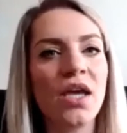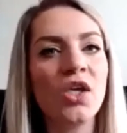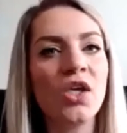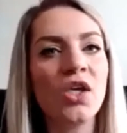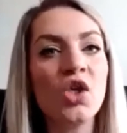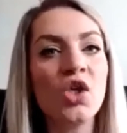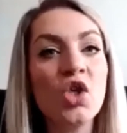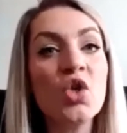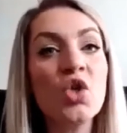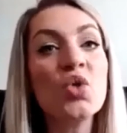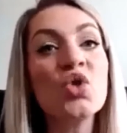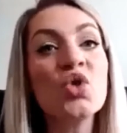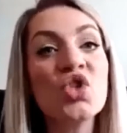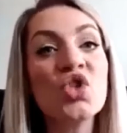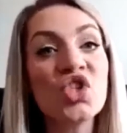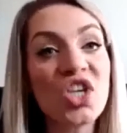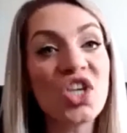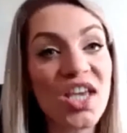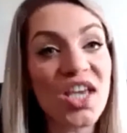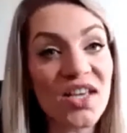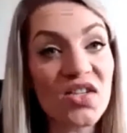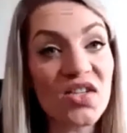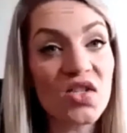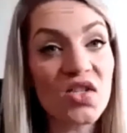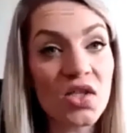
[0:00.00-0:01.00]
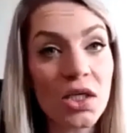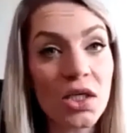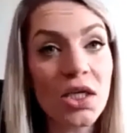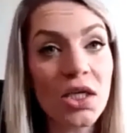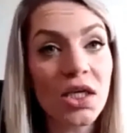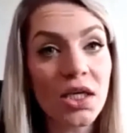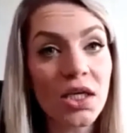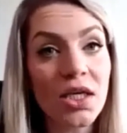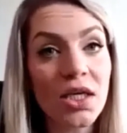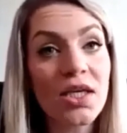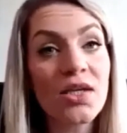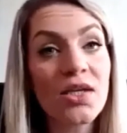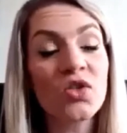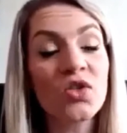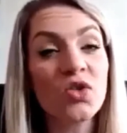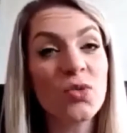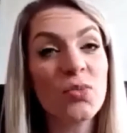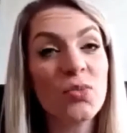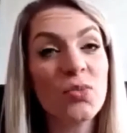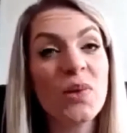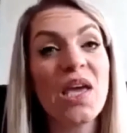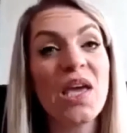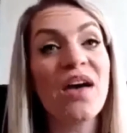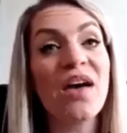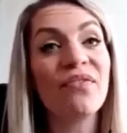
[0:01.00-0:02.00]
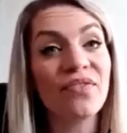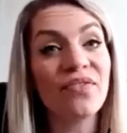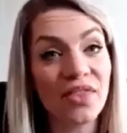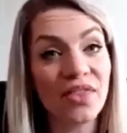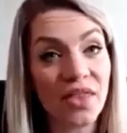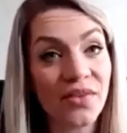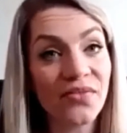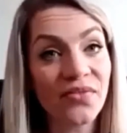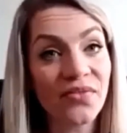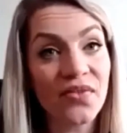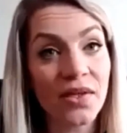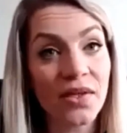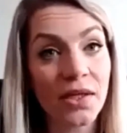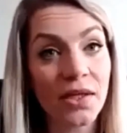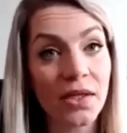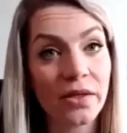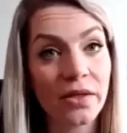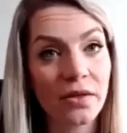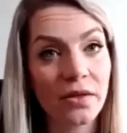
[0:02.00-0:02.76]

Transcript: new sexy is to be authentic.